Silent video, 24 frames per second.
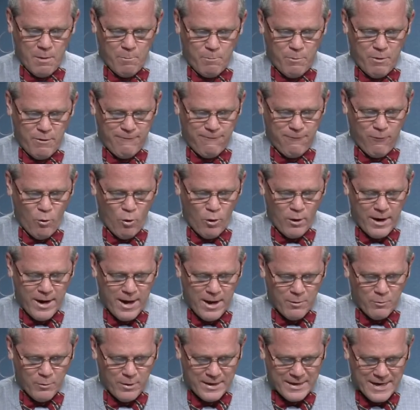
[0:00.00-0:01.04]
before
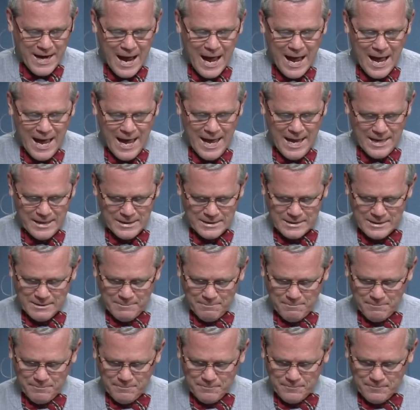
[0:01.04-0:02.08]
Henry dies,
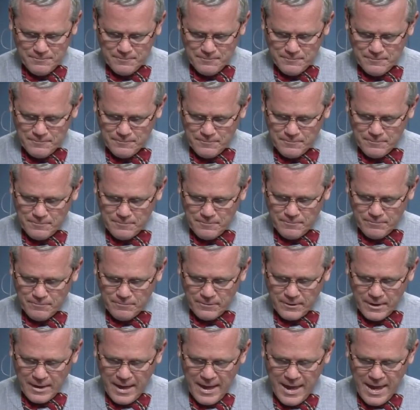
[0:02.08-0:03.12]

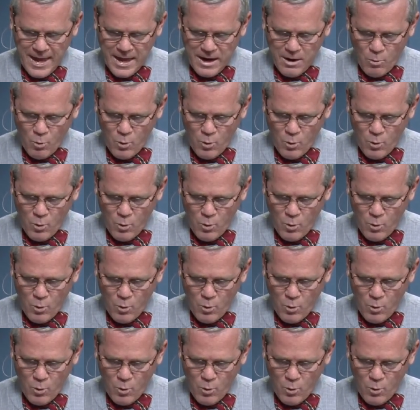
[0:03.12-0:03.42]
and